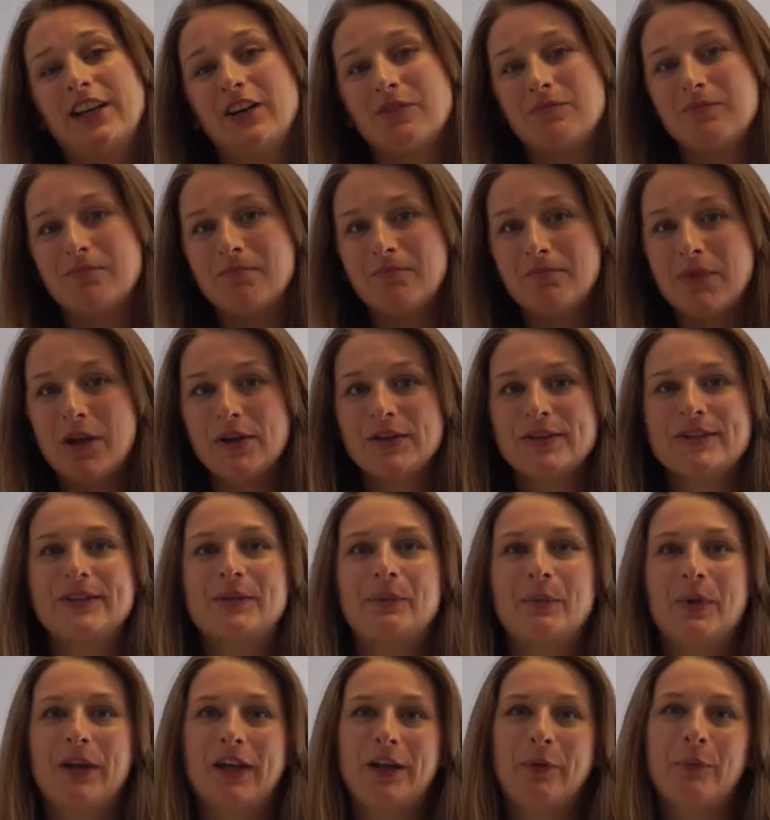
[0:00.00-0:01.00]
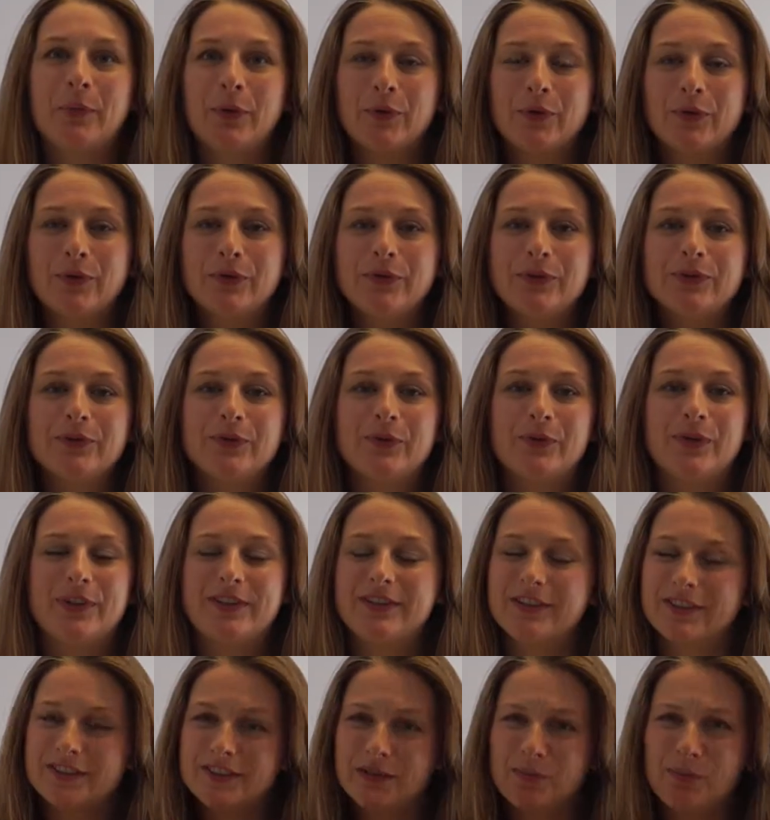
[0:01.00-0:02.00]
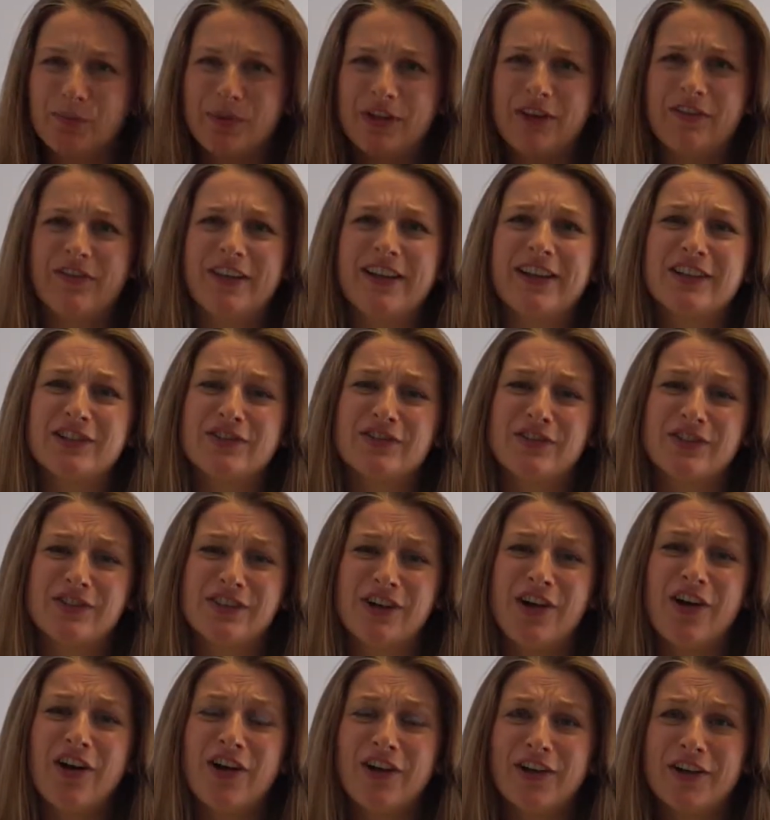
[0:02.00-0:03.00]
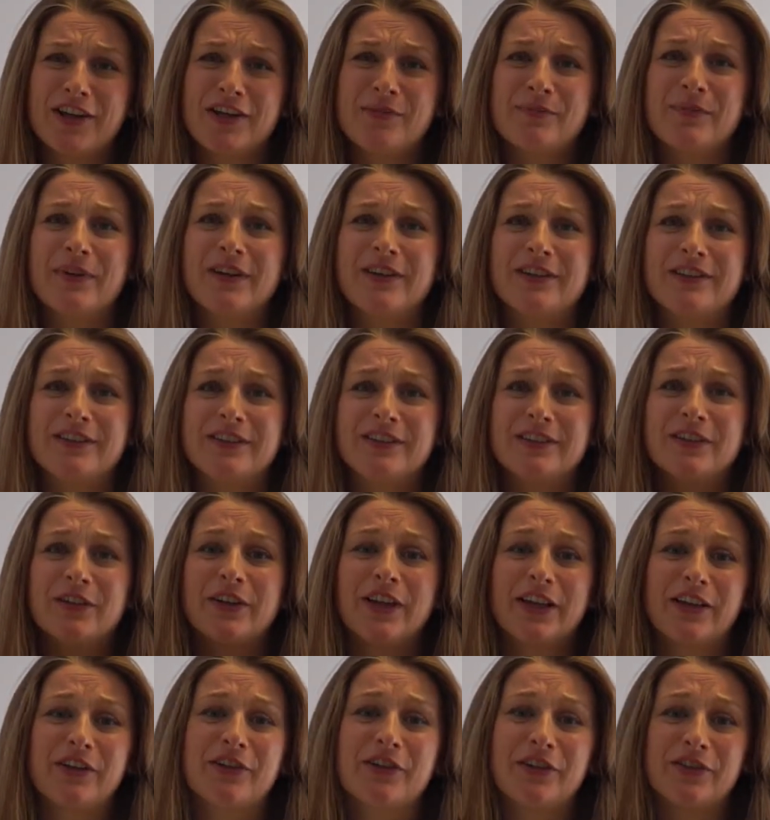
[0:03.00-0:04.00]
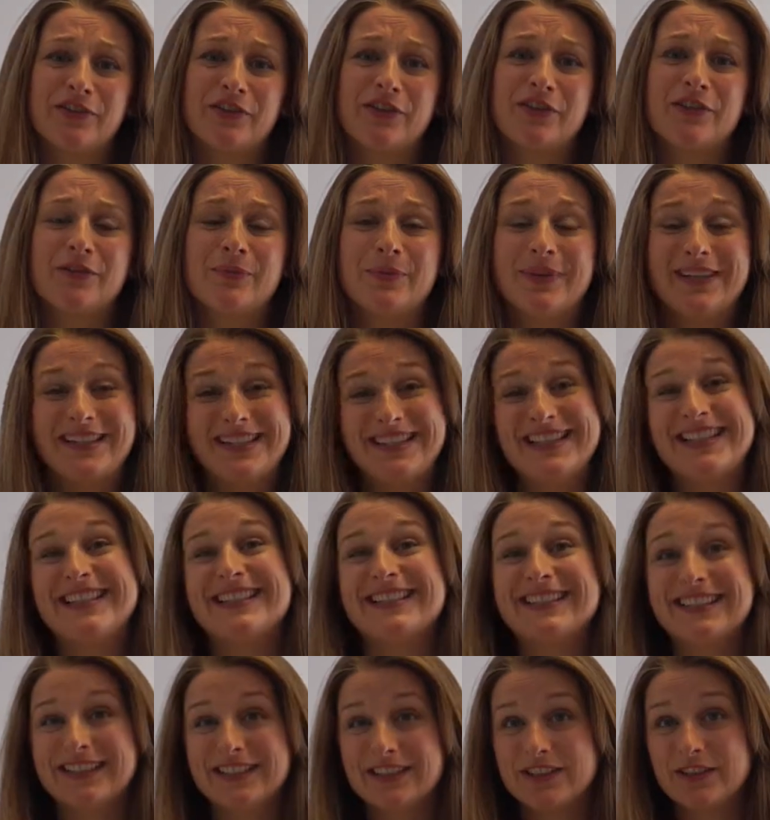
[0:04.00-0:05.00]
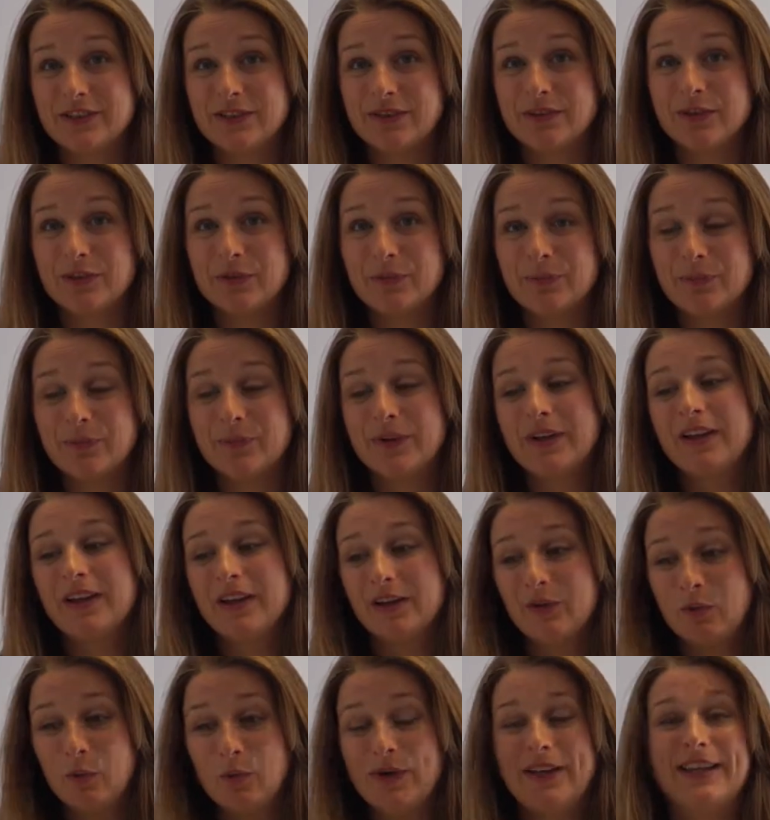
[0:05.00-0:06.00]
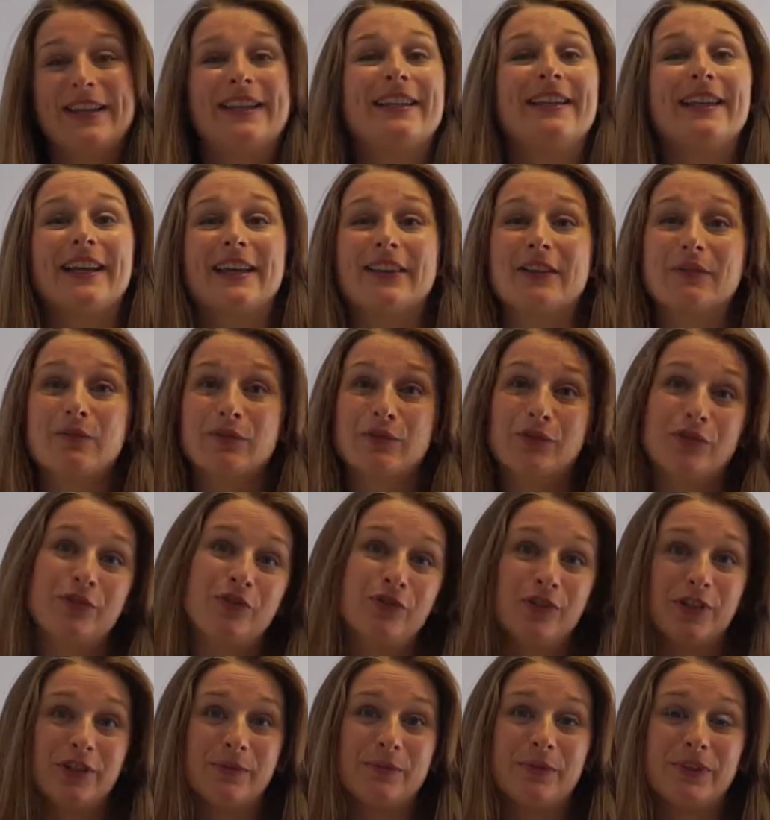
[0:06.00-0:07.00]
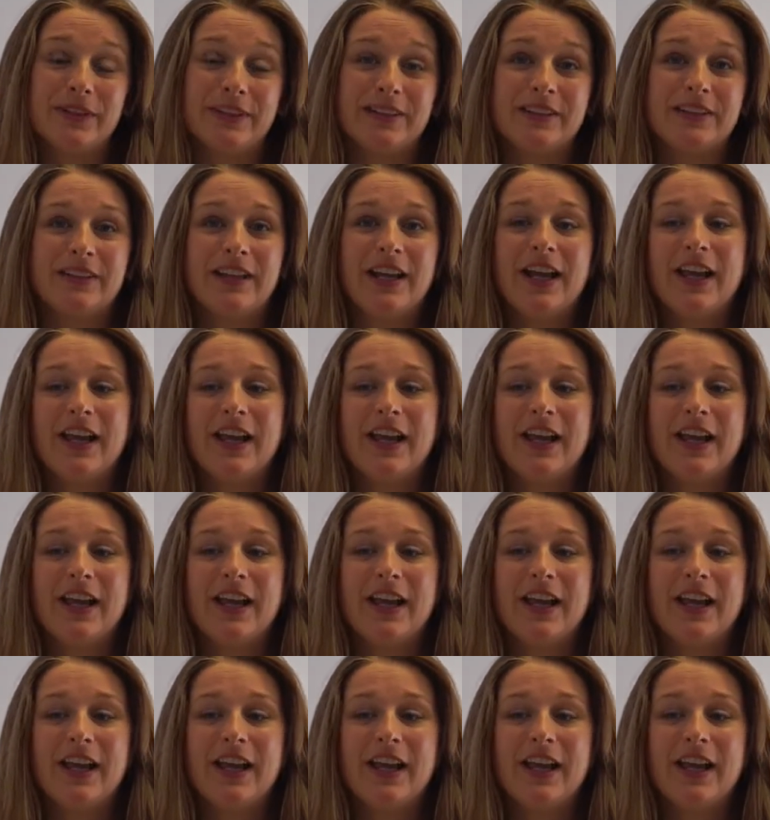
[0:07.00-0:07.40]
Most people, with just a bit of extra time and looking after them and listening to them, we can get them through treatment.